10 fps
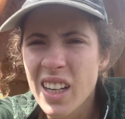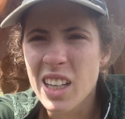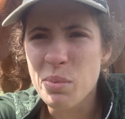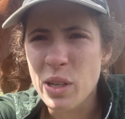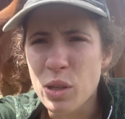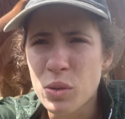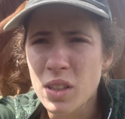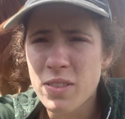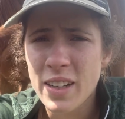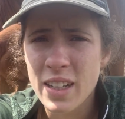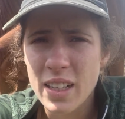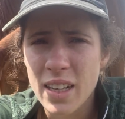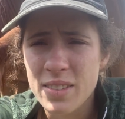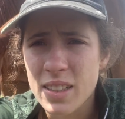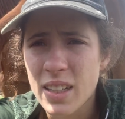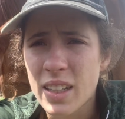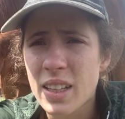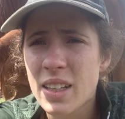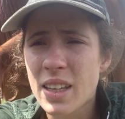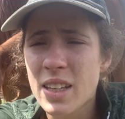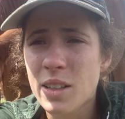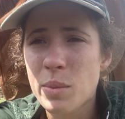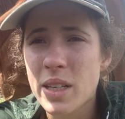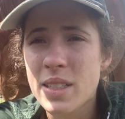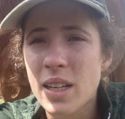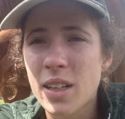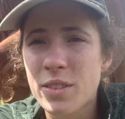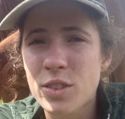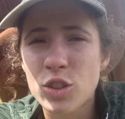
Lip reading: it'd be cool if I didn't have to like kill myself